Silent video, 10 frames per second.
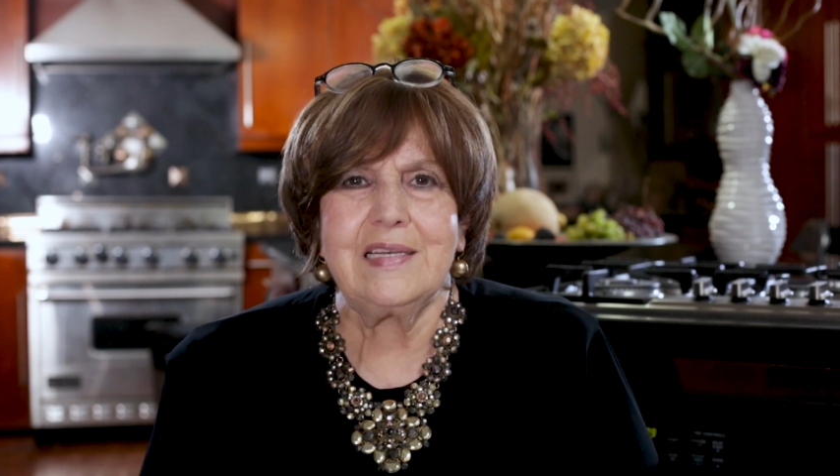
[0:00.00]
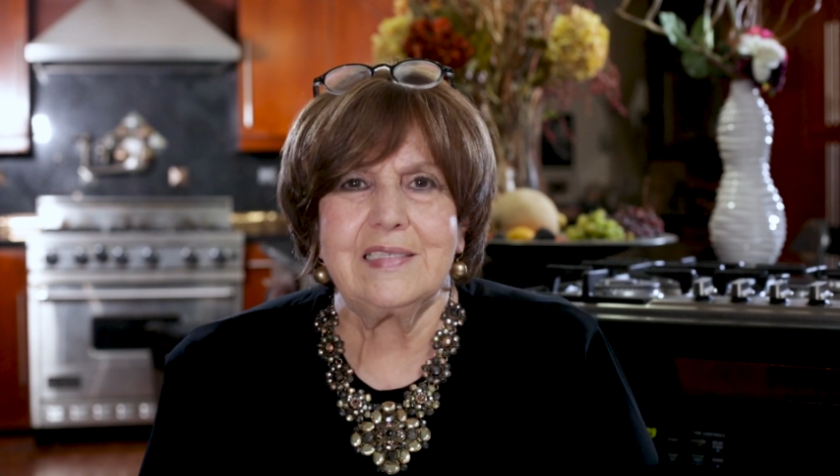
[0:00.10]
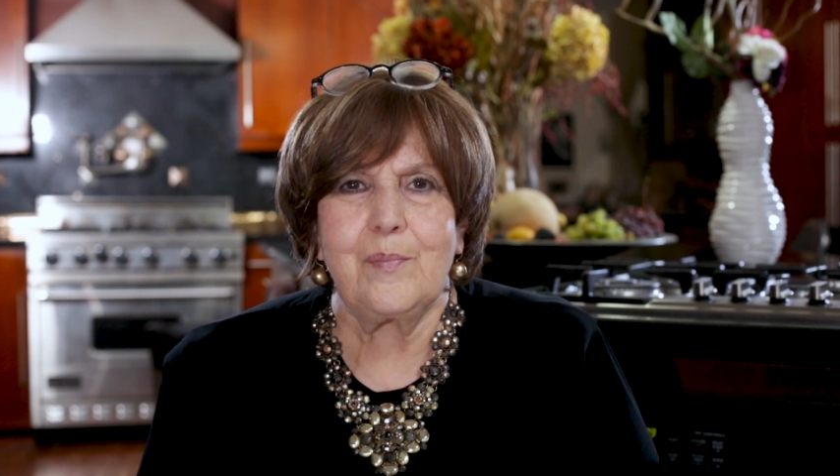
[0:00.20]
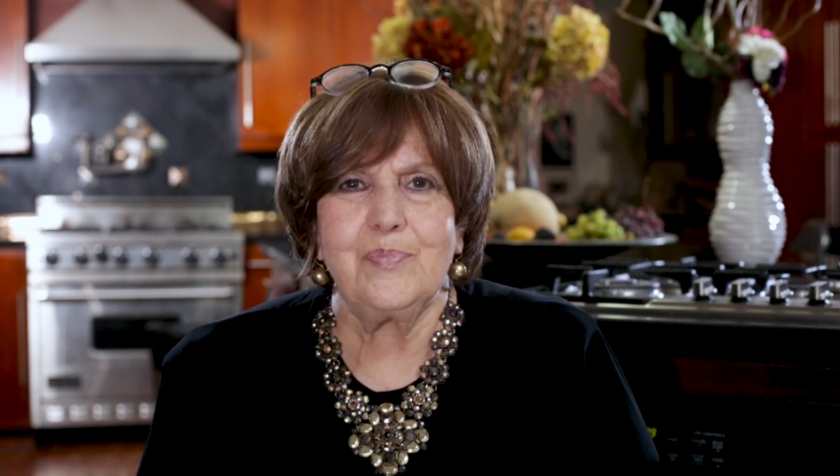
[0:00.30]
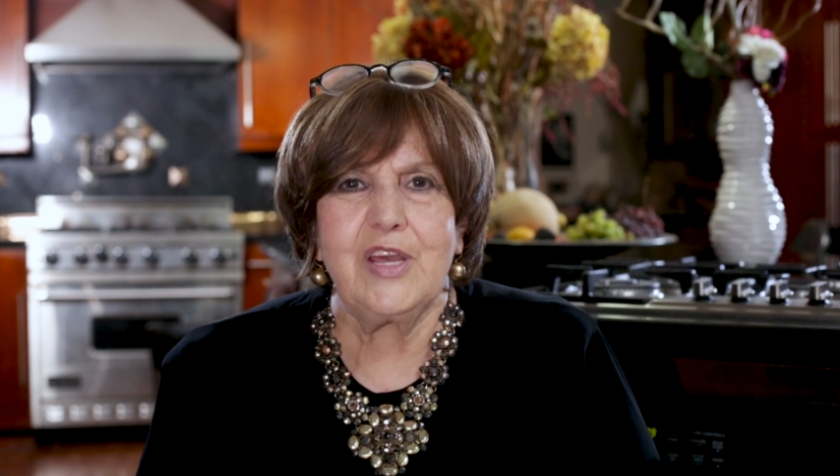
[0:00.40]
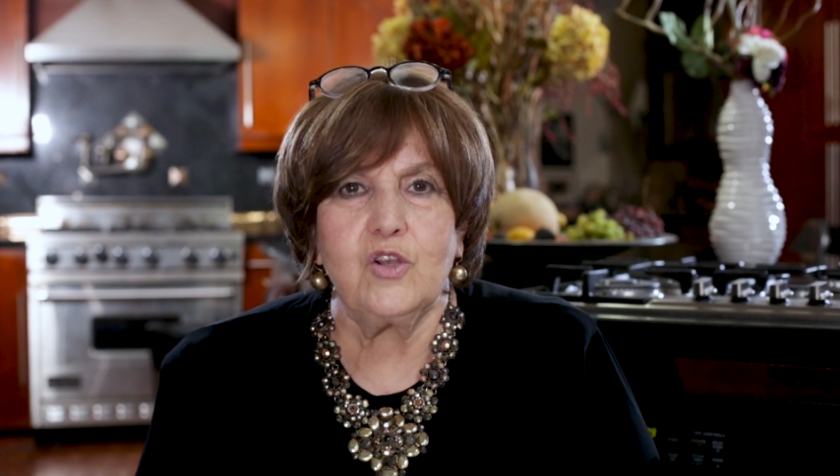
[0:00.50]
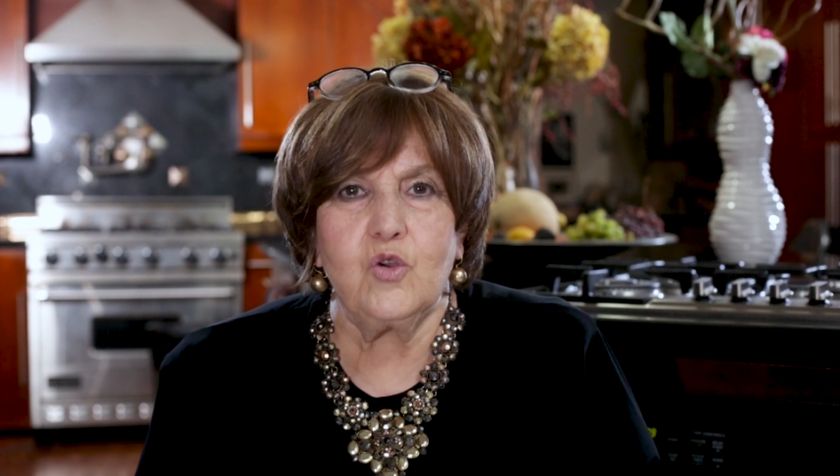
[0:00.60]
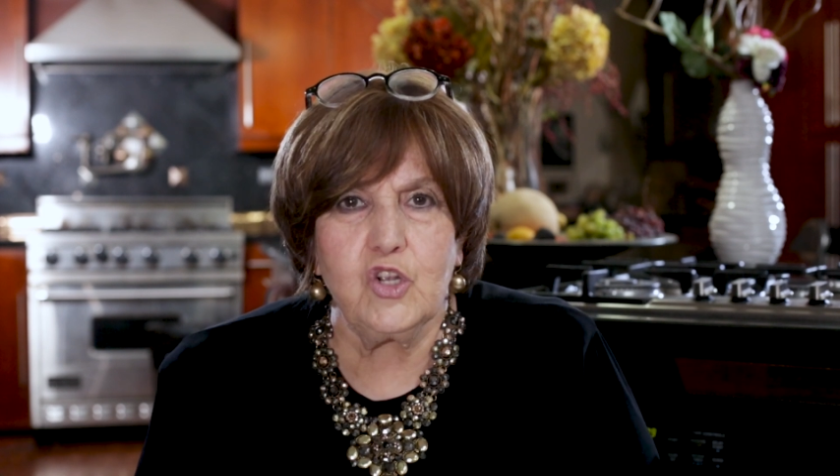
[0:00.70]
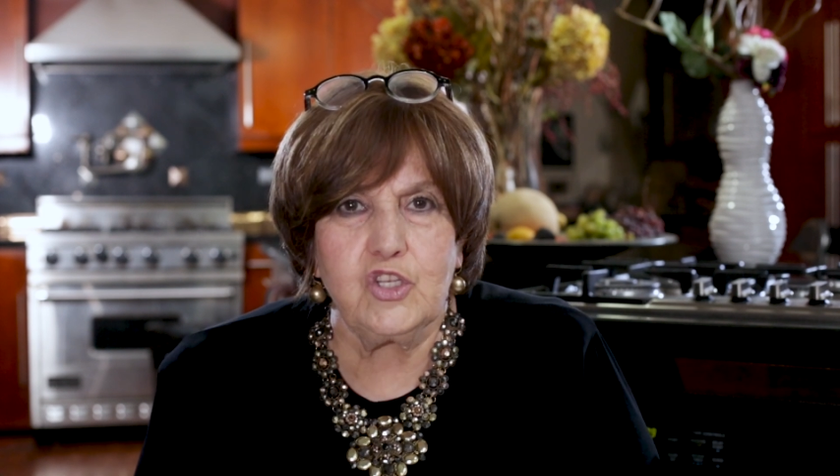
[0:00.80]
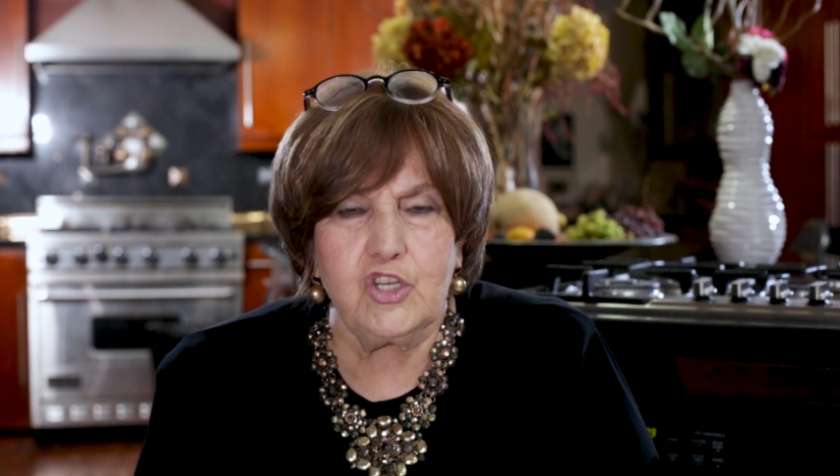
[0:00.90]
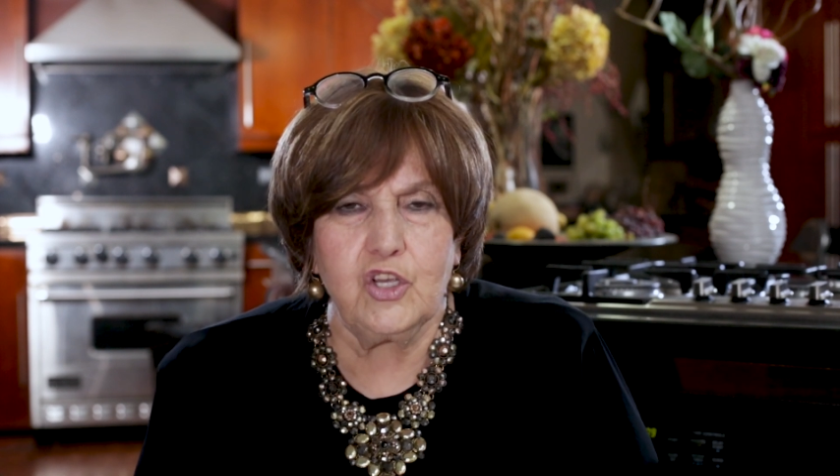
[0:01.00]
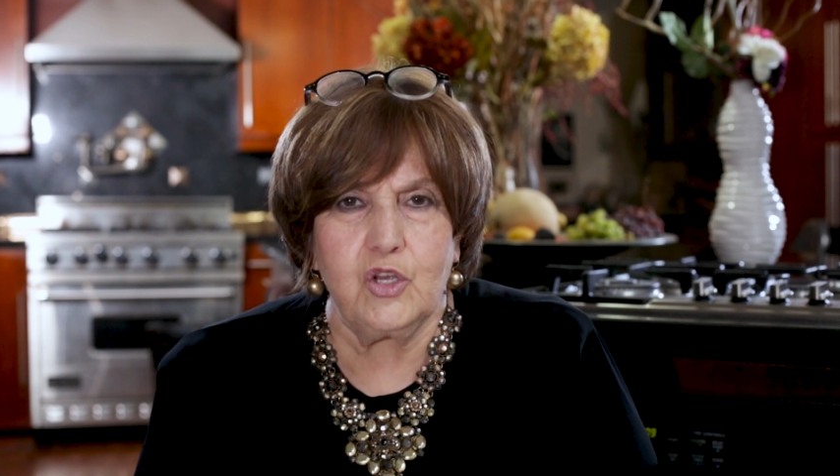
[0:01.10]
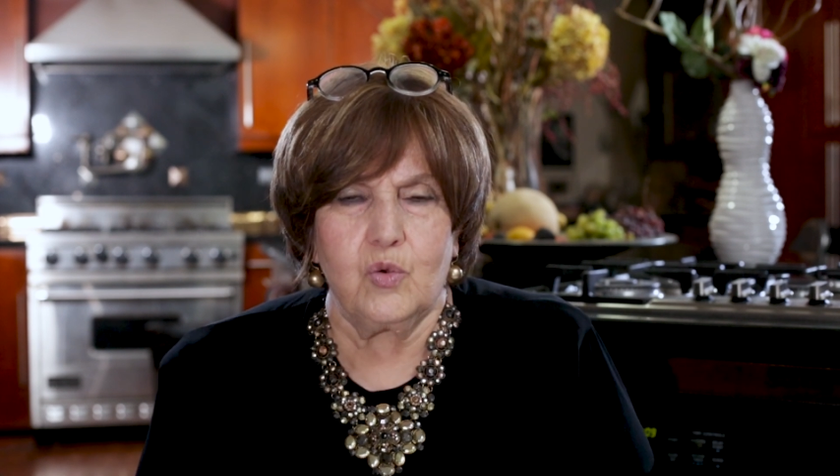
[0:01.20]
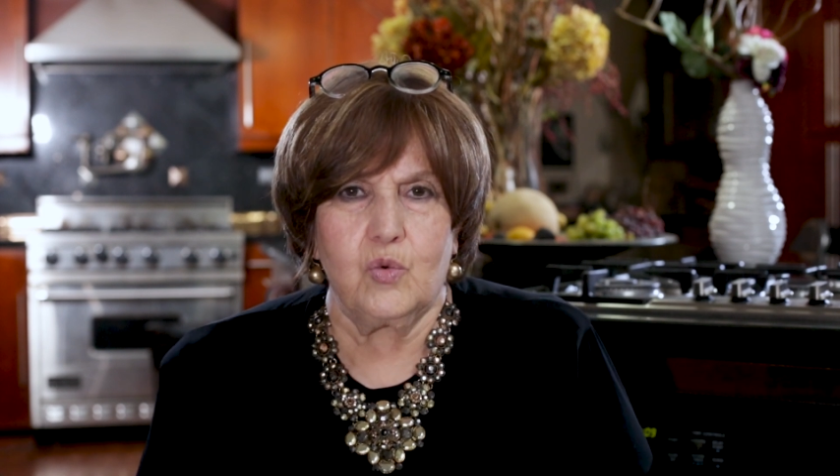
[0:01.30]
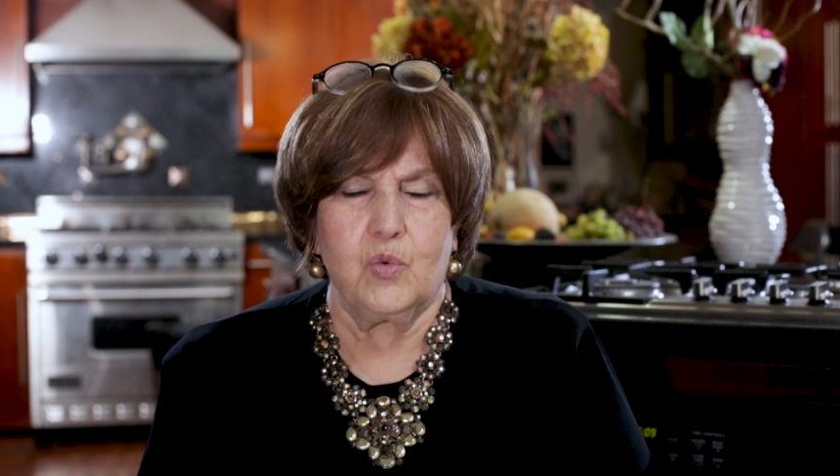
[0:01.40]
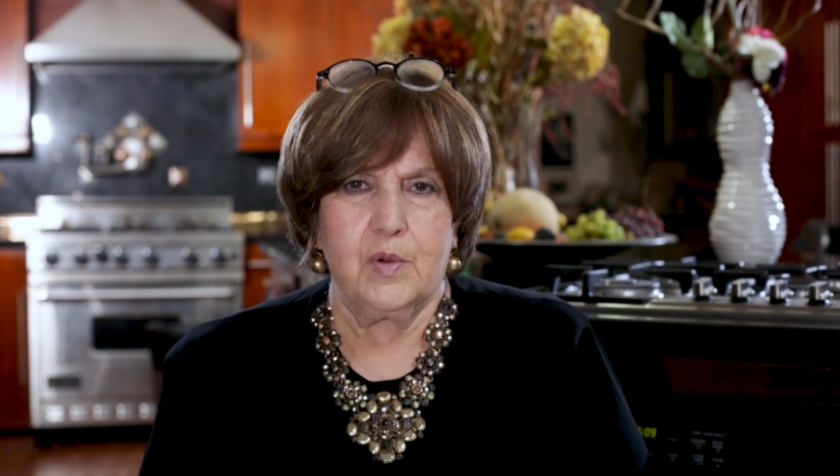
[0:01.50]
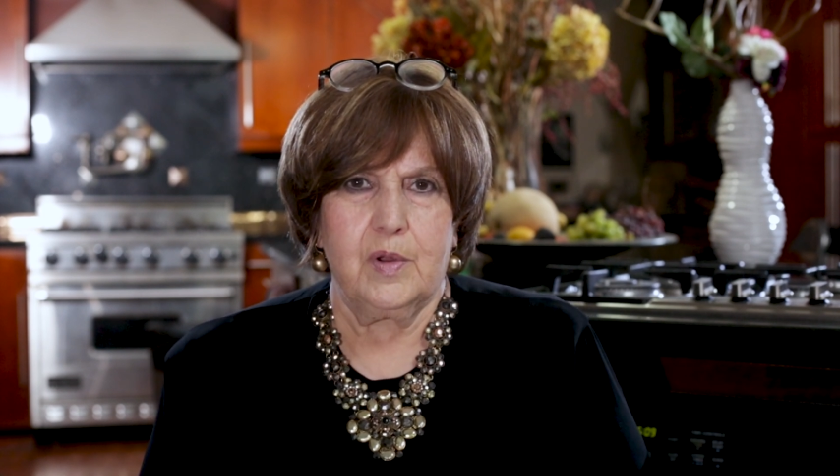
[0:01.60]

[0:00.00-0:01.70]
something good to you.